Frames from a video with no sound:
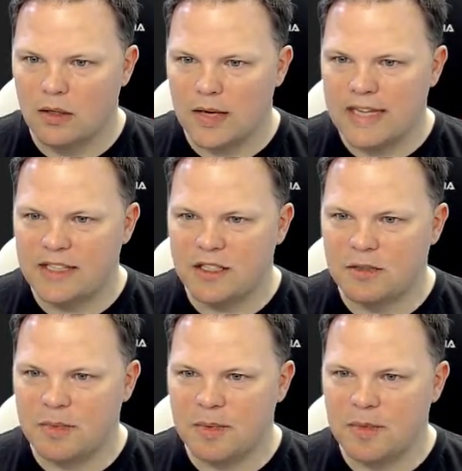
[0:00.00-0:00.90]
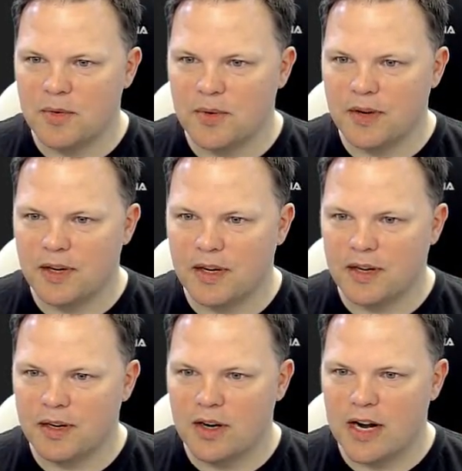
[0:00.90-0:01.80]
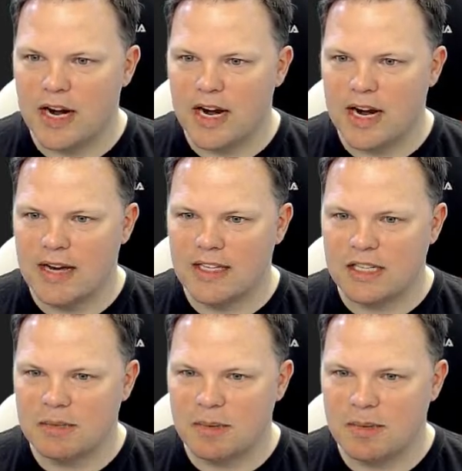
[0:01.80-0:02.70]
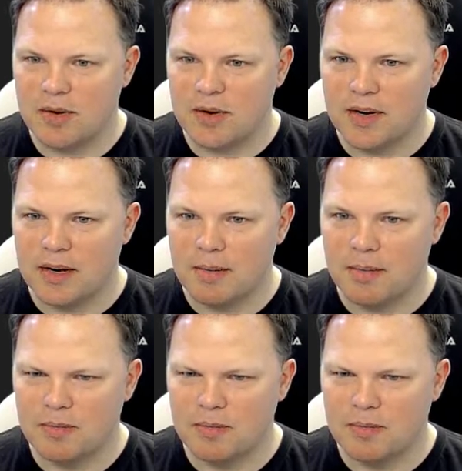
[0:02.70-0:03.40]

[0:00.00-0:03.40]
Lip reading: ASUS member, we're going to agree. As ASUS member, keep.